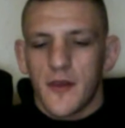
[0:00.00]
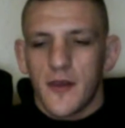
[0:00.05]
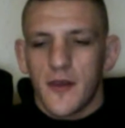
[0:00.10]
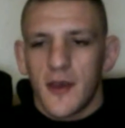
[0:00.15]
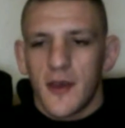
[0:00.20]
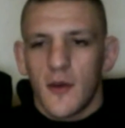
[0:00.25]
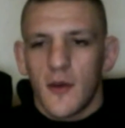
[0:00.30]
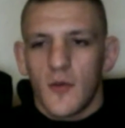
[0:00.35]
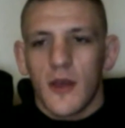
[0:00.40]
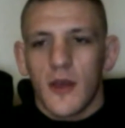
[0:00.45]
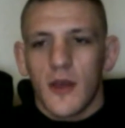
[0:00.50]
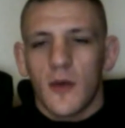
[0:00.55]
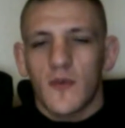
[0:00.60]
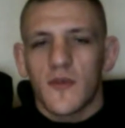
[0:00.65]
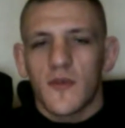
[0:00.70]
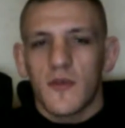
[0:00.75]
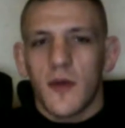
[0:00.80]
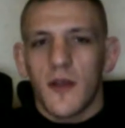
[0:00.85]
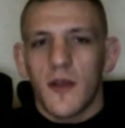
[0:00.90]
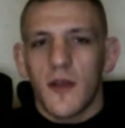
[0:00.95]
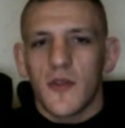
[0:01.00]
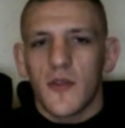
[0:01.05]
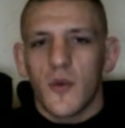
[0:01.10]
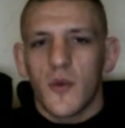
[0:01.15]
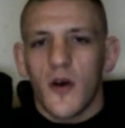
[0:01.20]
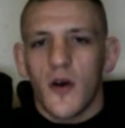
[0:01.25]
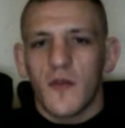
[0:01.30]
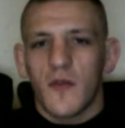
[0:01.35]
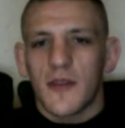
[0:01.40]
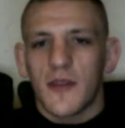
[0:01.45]
when I was about
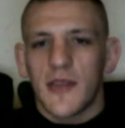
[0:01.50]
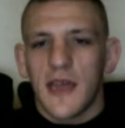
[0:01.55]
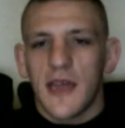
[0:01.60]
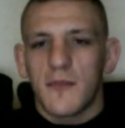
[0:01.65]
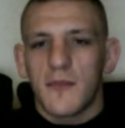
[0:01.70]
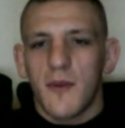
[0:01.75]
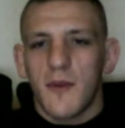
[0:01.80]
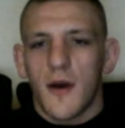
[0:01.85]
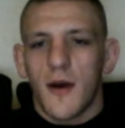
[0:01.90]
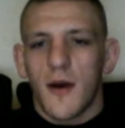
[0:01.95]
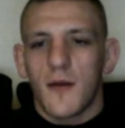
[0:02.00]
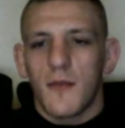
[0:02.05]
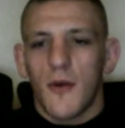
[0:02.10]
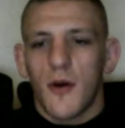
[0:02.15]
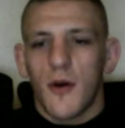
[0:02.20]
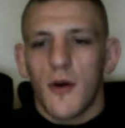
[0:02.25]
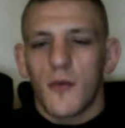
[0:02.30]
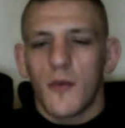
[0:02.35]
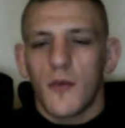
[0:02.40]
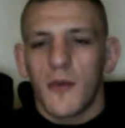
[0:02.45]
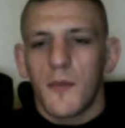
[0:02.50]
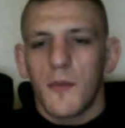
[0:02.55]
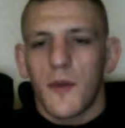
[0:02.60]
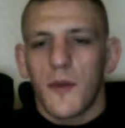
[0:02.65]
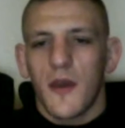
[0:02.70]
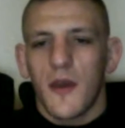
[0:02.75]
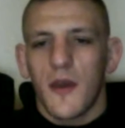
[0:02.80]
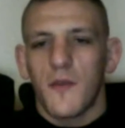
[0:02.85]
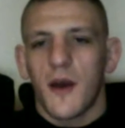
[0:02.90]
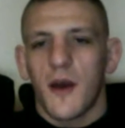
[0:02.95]
12, my dad bought me a
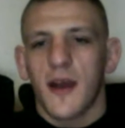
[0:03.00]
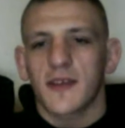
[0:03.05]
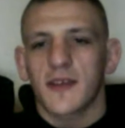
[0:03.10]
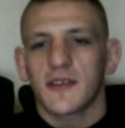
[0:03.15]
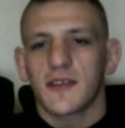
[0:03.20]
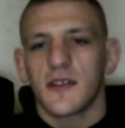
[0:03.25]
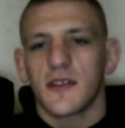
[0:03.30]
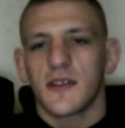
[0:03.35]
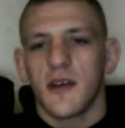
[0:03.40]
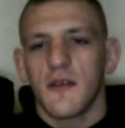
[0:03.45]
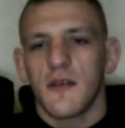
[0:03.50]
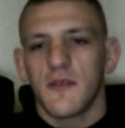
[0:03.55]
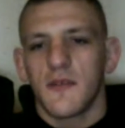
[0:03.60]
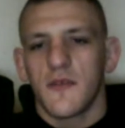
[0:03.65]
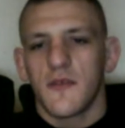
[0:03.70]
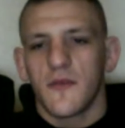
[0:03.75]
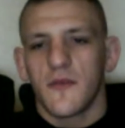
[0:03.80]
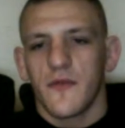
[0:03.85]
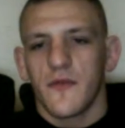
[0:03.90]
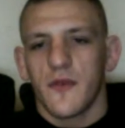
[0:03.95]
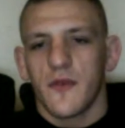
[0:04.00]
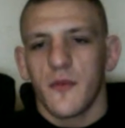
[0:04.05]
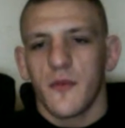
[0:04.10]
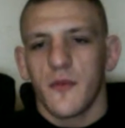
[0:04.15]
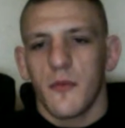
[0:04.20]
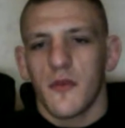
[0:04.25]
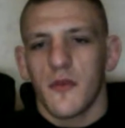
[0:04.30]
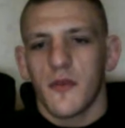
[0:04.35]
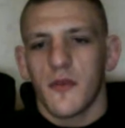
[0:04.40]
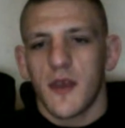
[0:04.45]
pair of boxing gloves for my
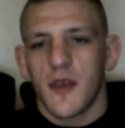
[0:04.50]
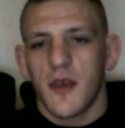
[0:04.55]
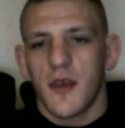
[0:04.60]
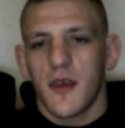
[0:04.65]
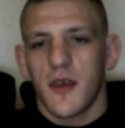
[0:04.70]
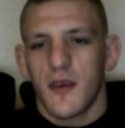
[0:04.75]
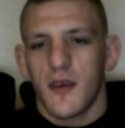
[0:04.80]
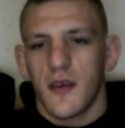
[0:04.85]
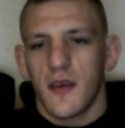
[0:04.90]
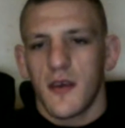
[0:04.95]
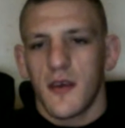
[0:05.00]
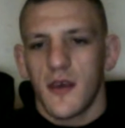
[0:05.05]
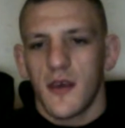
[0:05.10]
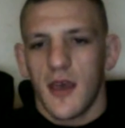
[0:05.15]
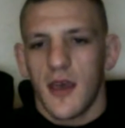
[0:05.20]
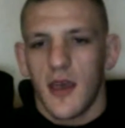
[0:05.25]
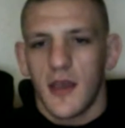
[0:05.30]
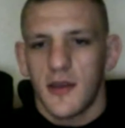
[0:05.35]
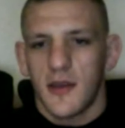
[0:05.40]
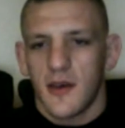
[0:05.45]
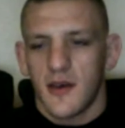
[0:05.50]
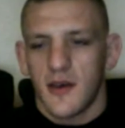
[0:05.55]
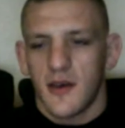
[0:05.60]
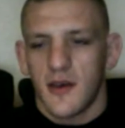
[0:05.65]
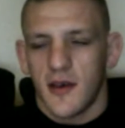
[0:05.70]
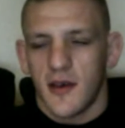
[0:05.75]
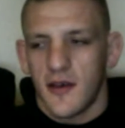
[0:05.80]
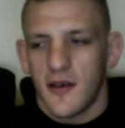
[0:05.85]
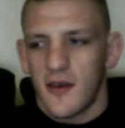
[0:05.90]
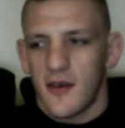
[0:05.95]
birthday, and
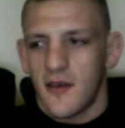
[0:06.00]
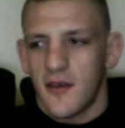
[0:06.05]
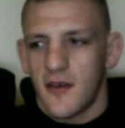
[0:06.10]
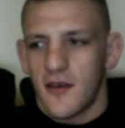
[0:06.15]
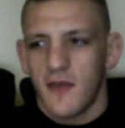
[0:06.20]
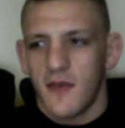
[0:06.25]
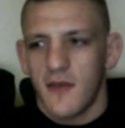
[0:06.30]
ever